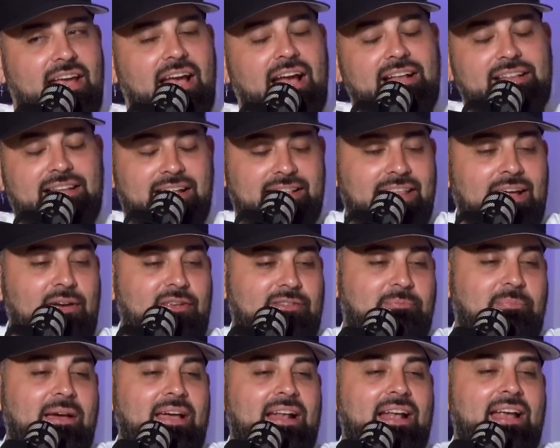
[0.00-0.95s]
I thought that was
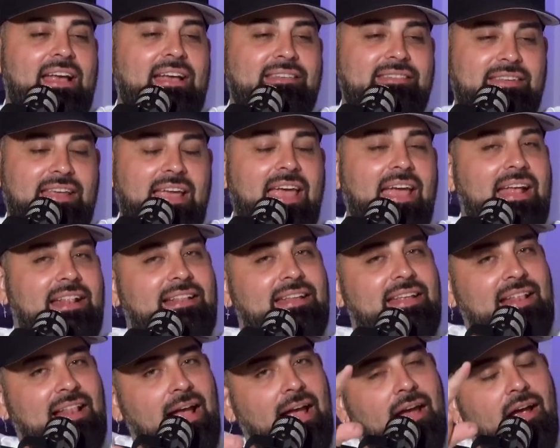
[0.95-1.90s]
badass. And
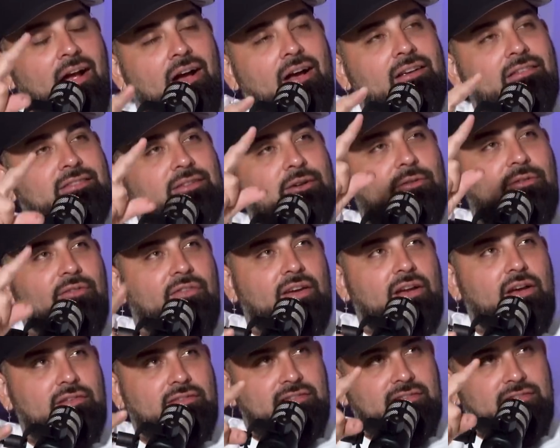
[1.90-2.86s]
then I also
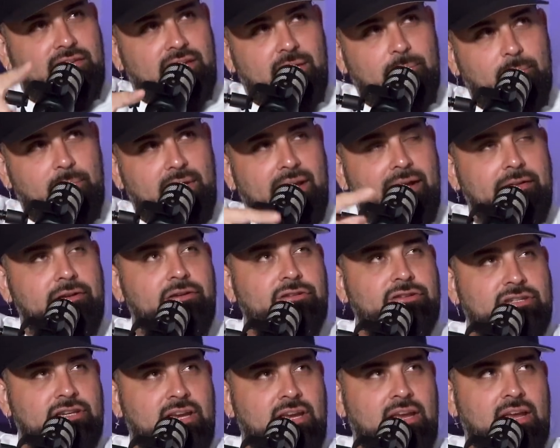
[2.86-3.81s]
felt some
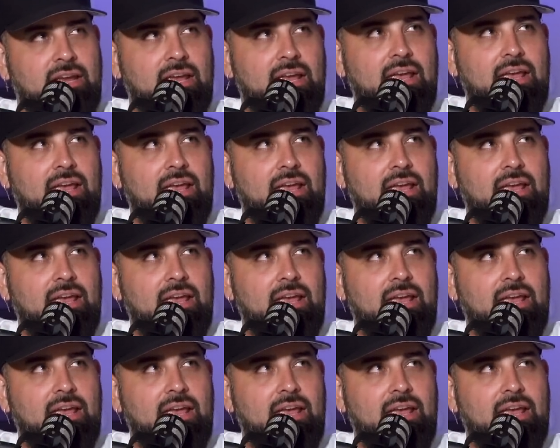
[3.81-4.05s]
energy